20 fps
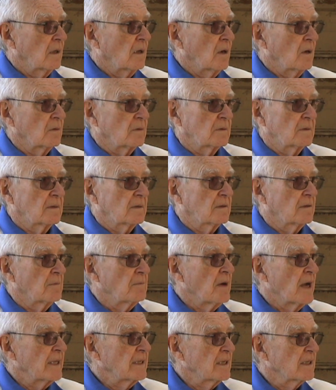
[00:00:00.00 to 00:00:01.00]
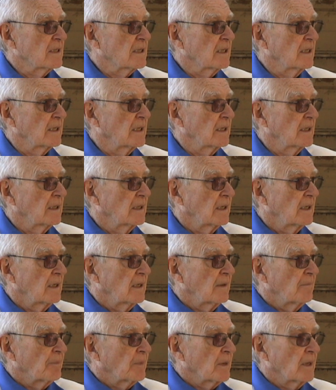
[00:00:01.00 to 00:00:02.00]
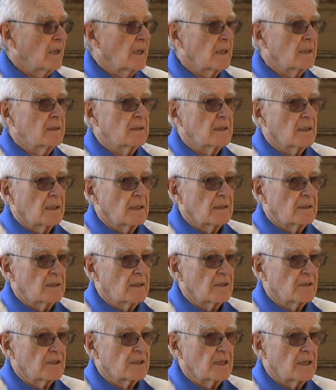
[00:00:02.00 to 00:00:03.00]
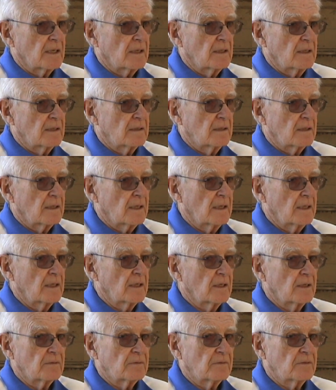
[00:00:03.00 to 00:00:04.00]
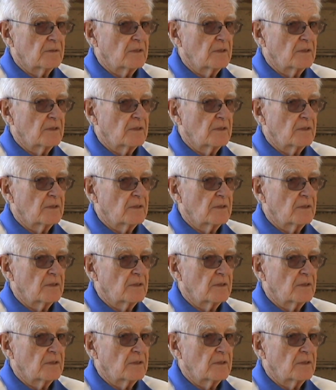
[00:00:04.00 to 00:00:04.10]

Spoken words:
Oh, tremendously. Just in the